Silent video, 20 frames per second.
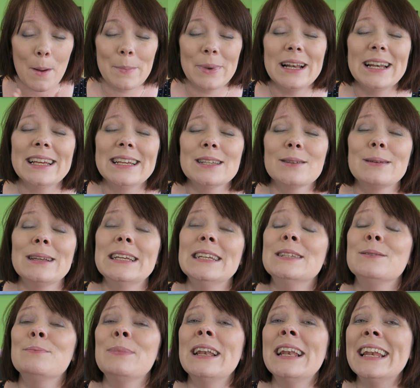But please,
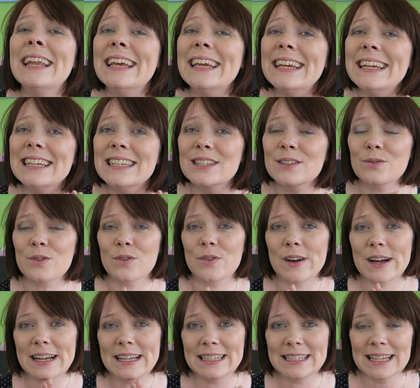please, please
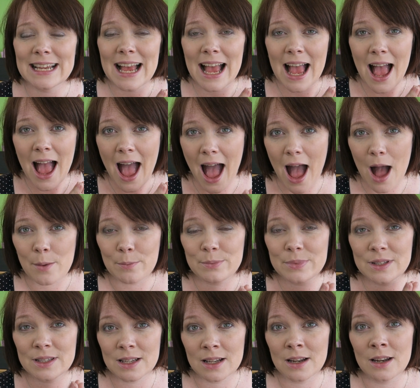revise
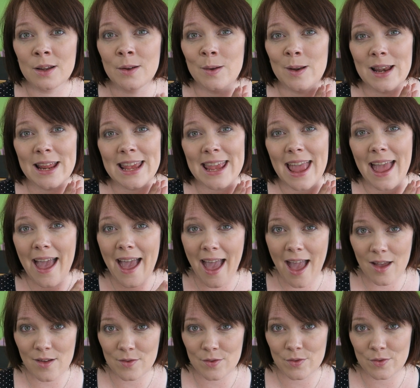absolutely
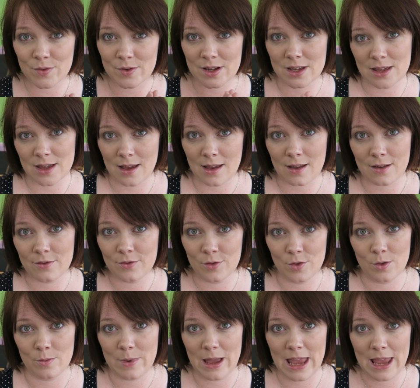everything
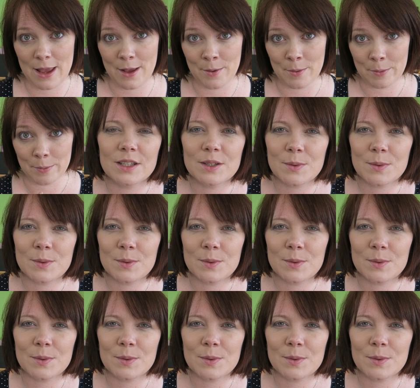for me.